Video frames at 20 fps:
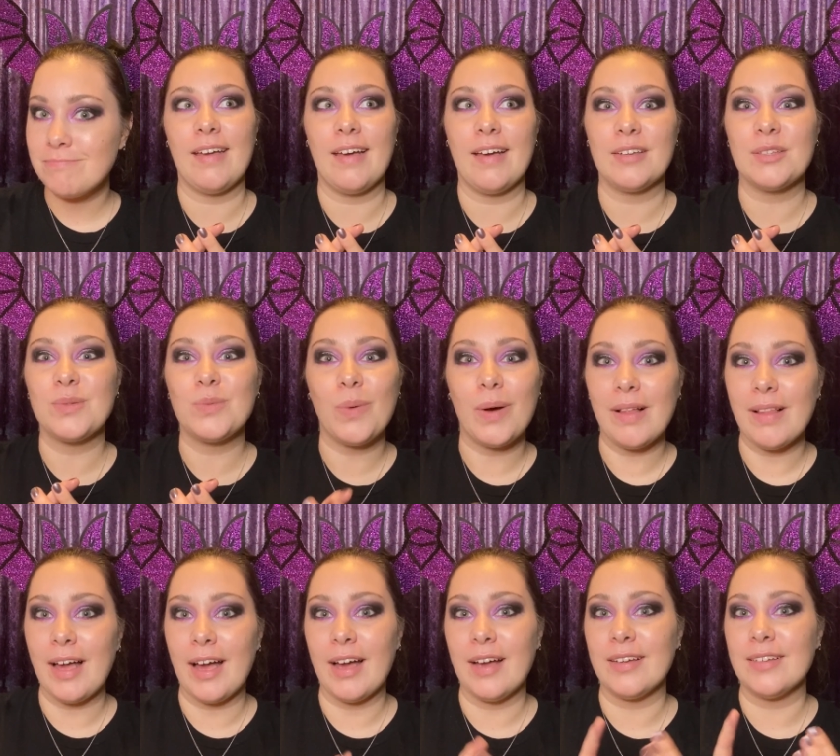As well
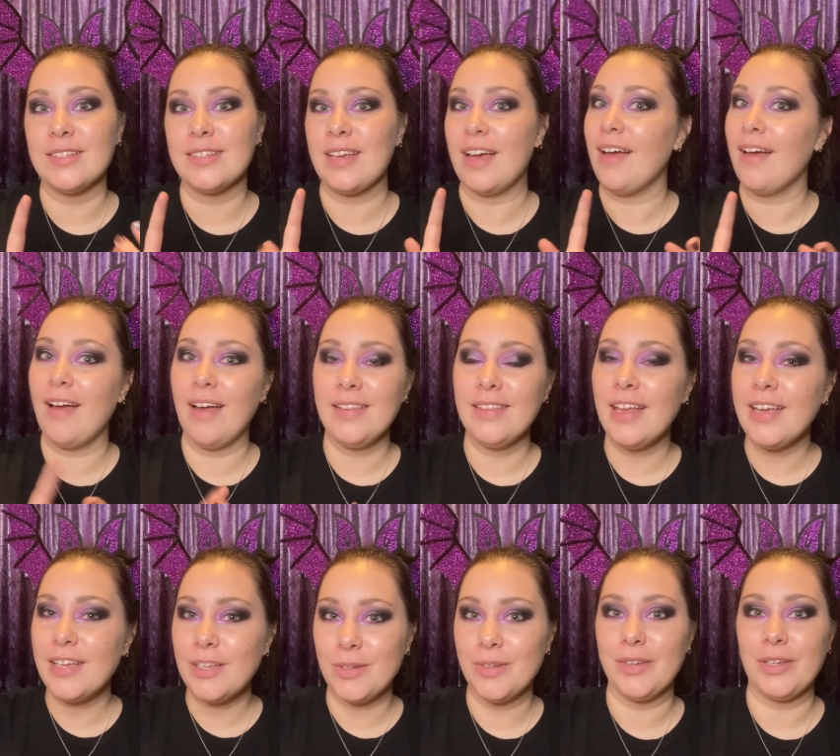as I
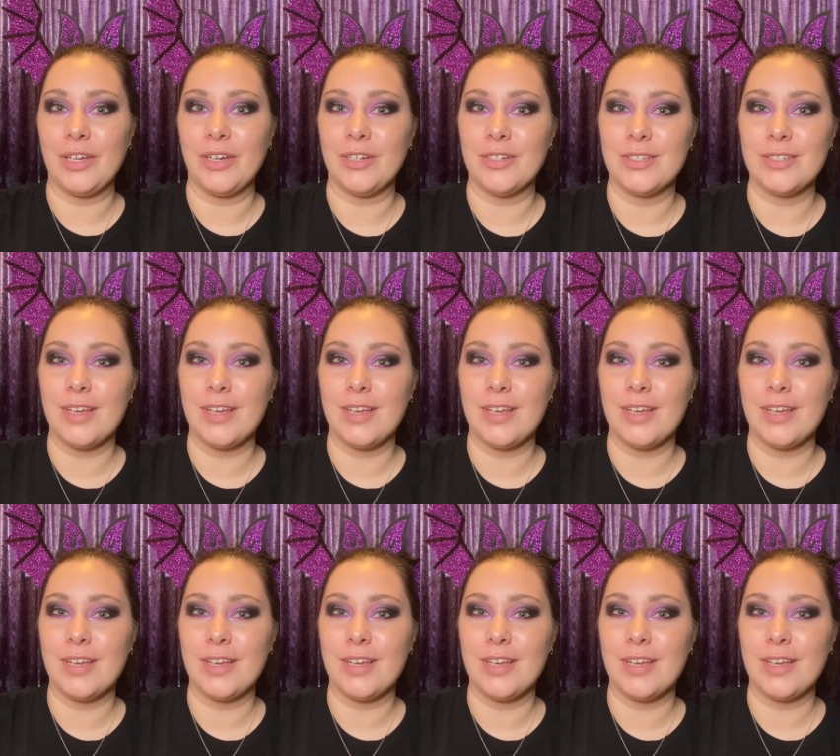like New Year's.